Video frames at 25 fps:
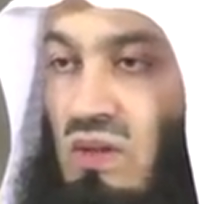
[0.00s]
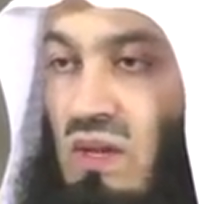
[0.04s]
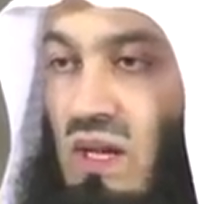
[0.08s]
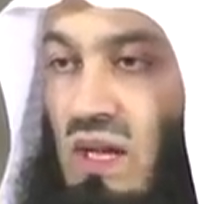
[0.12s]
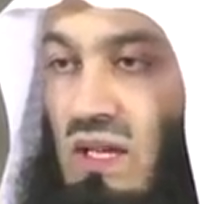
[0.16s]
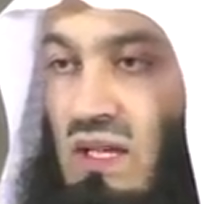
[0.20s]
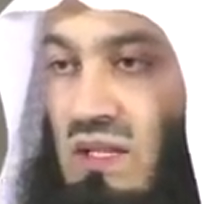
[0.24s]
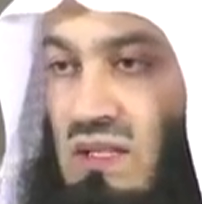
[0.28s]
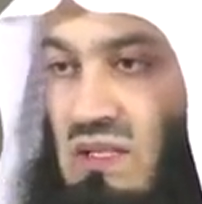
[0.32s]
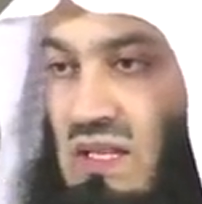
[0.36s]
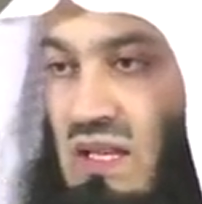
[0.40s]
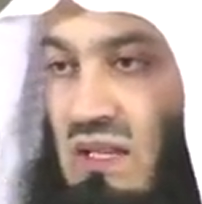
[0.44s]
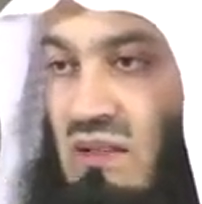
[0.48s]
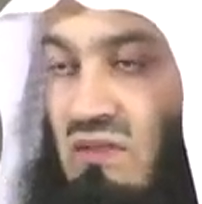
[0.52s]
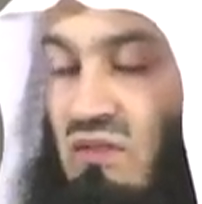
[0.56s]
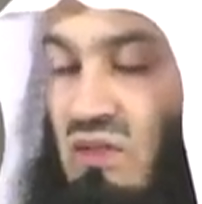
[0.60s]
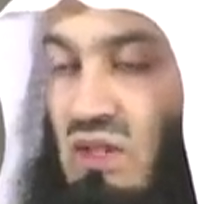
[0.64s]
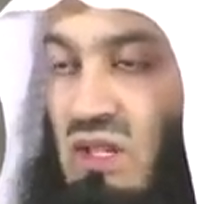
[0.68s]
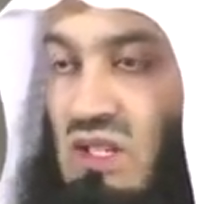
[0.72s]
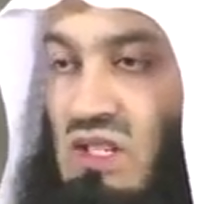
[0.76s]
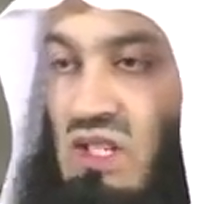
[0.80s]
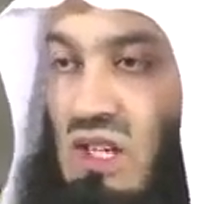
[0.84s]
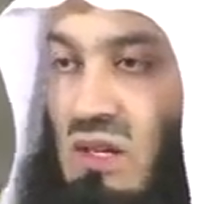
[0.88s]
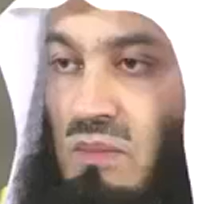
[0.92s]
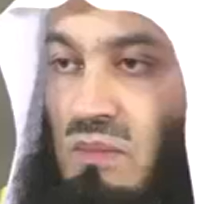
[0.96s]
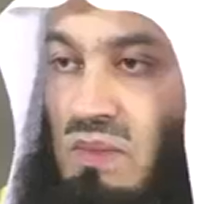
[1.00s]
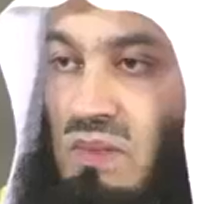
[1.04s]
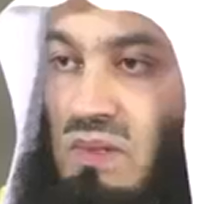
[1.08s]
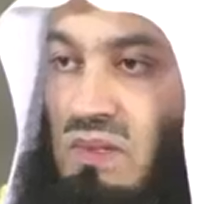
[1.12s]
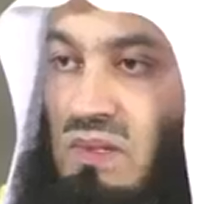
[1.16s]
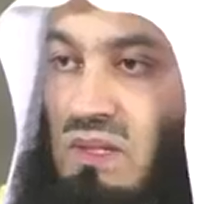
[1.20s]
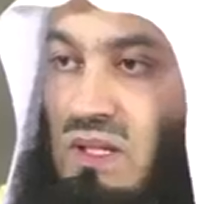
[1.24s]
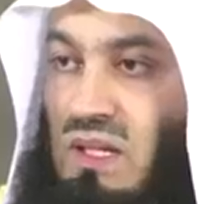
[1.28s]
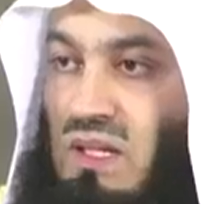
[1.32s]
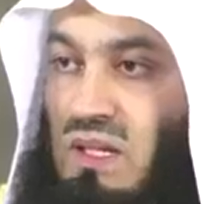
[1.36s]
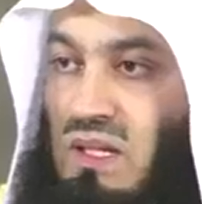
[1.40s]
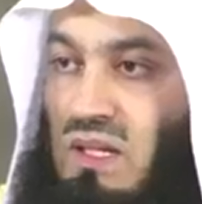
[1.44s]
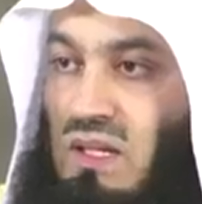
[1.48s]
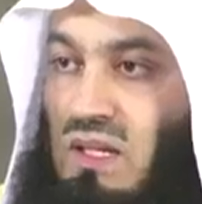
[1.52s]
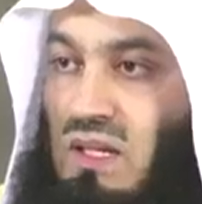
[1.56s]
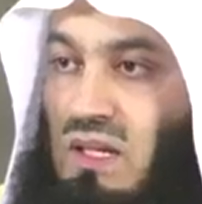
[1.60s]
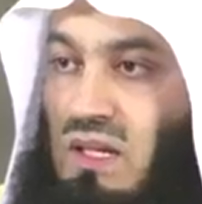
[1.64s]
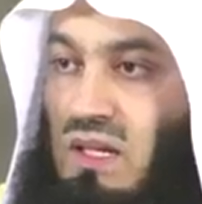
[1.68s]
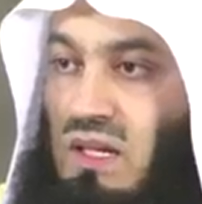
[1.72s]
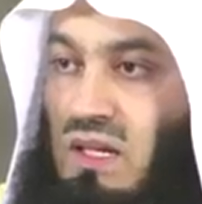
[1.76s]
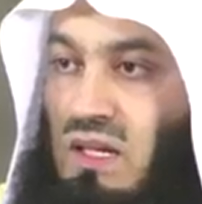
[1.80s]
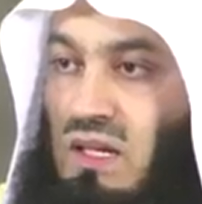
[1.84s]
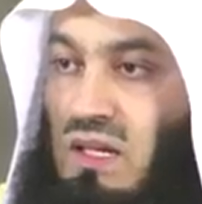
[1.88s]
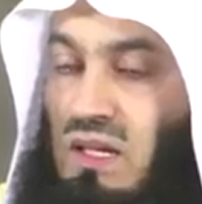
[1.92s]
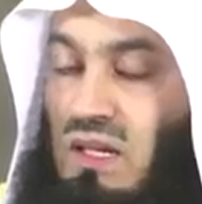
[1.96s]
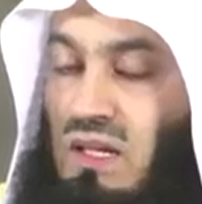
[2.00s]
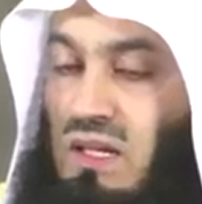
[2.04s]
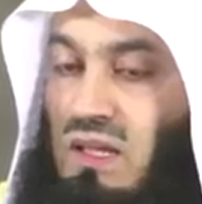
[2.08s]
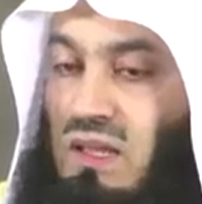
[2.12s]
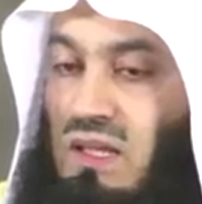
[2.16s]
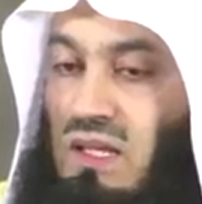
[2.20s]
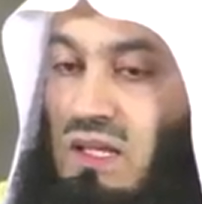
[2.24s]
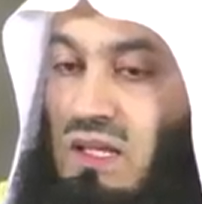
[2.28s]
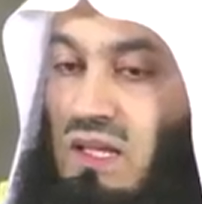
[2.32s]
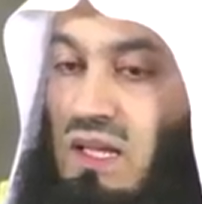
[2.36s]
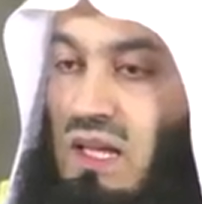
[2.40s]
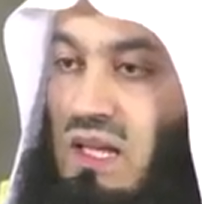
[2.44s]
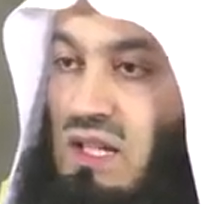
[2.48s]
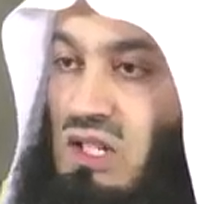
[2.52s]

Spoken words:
I take, for example, the